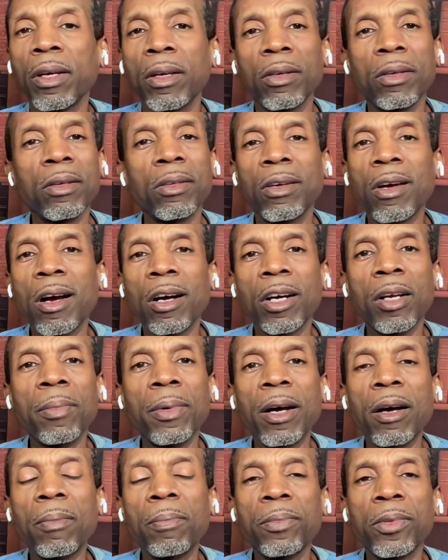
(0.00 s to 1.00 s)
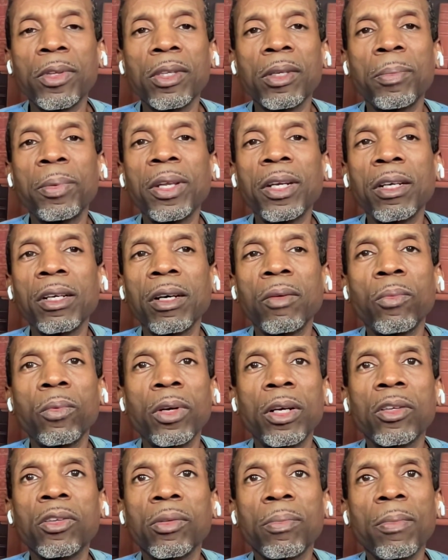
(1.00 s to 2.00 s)
You're talking about, depending on
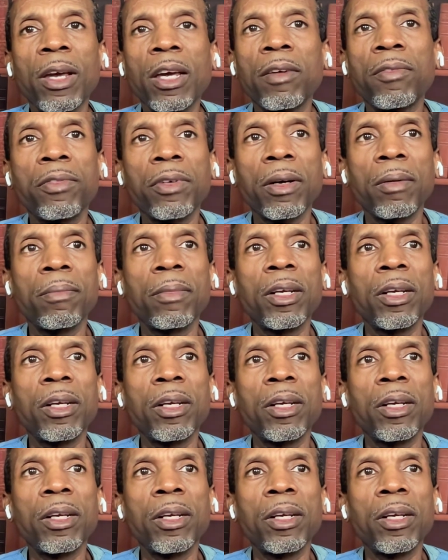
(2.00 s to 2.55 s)
what it's made from,